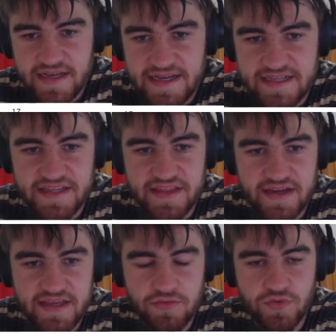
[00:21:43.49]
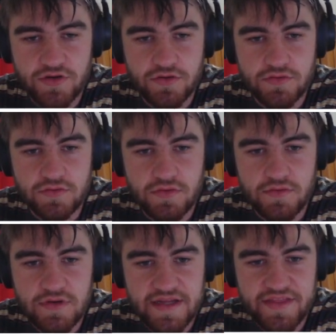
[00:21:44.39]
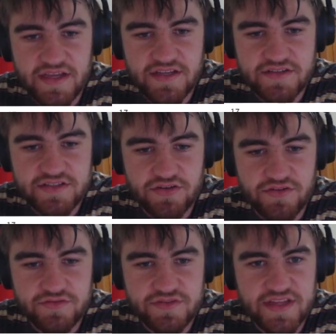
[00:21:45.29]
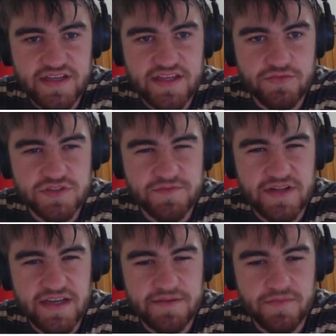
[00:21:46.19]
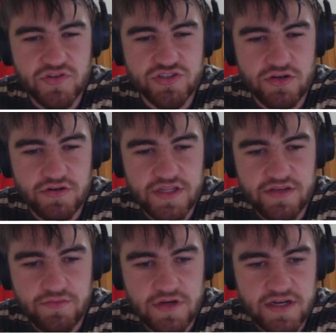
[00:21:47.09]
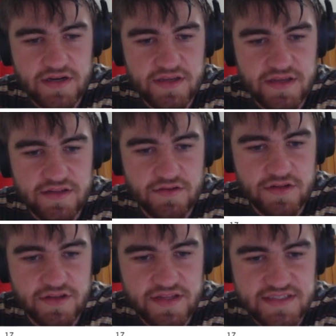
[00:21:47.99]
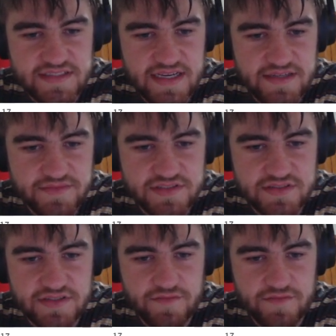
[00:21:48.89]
and I think he will, I don't think he was playing majority ruck in a lot of these games.